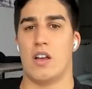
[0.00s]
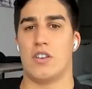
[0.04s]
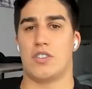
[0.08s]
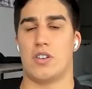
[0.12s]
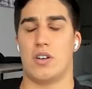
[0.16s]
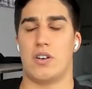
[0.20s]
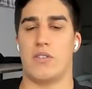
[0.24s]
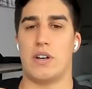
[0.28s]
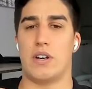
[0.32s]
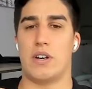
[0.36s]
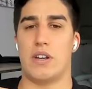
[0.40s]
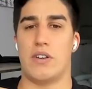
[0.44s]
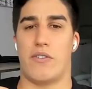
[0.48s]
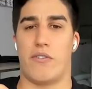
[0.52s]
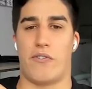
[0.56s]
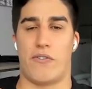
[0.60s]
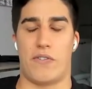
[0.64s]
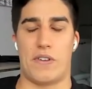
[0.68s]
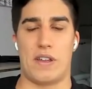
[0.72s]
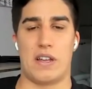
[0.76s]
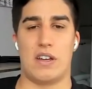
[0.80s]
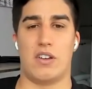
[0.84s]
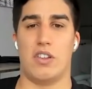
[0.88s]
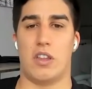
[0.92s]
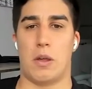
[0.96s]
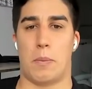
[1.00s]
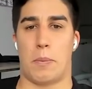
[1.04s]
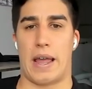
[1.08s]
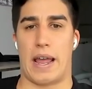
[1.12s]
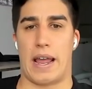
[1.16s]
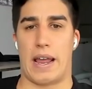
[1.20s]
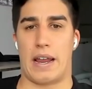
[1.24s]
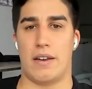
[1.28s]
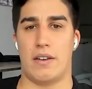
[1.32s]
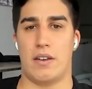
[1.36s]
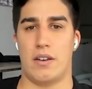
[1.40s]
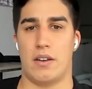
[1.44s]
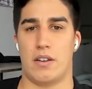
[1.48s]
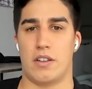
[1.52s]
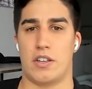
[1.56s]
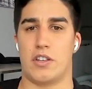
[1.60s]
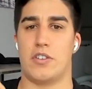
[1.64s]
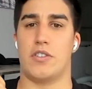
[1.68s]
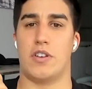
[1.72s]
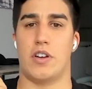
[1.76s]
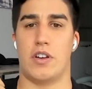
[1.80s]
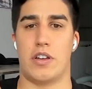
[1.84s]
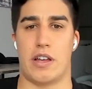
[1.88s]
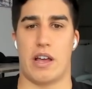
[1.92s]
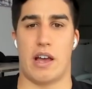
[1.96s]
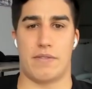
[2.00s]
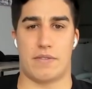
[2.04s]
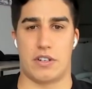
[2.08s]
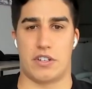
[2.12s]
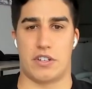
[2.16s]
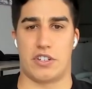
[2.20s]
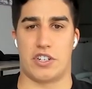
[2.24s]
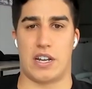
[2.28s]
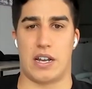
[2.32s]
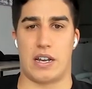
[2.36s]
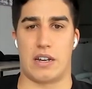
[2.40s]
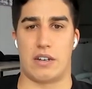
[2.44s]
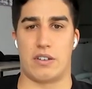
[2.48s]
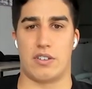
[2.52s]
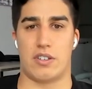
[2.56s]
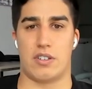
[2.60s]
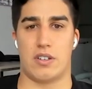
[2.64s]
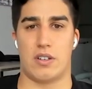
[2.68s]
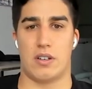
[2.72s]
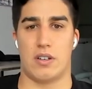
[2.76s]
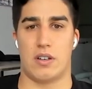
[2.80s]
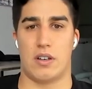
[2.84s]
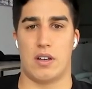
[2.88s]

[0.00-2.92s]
sort of when you feel the pain, you know you have to change.